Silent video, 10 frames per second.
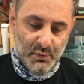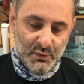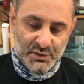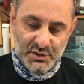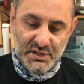
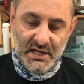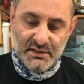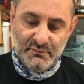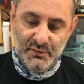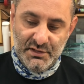there's a chance
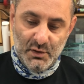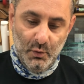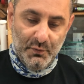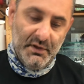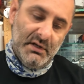for this
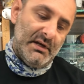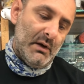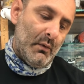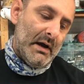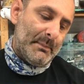whole thing to
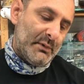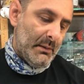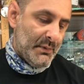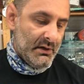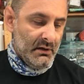get wrapped
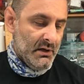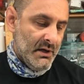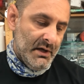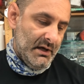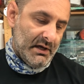up and
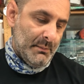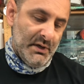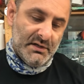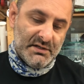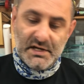it could be
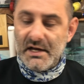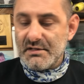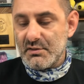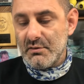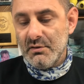a
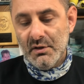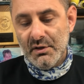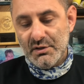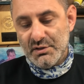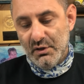disaster.
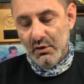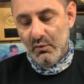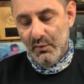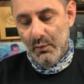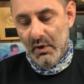So
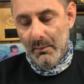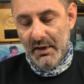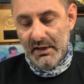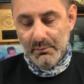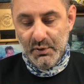we want to
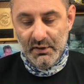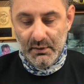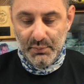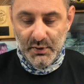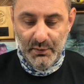make it plug
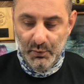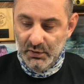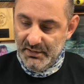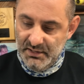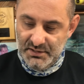and play
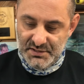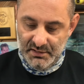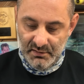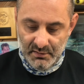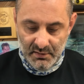really easy,
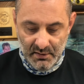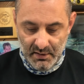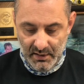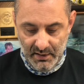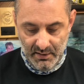
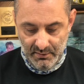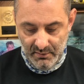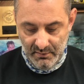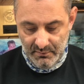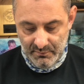and
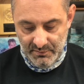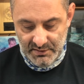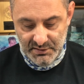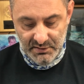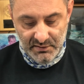
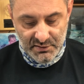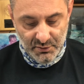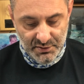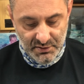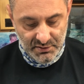that's it. That's
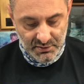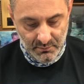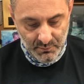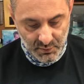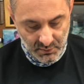our
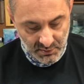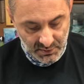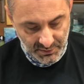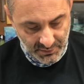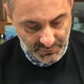system.
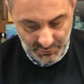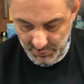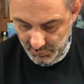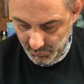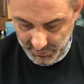Nothing
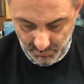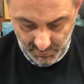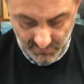new. We didn't really